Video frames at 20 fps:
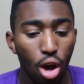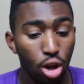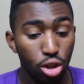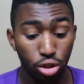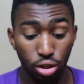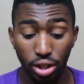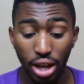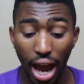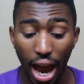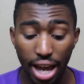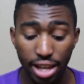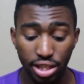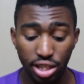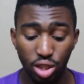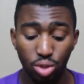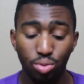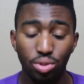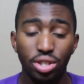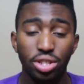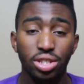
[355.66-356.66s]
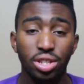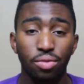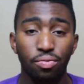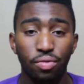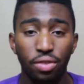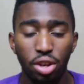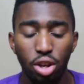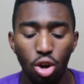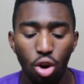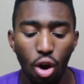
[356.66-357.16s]
So guys, this was just a
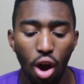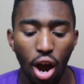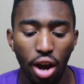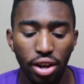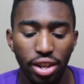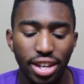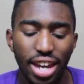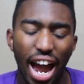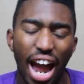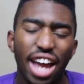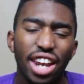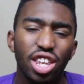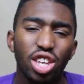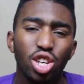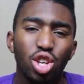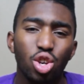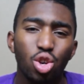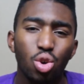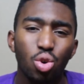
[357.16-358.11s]
video on guiding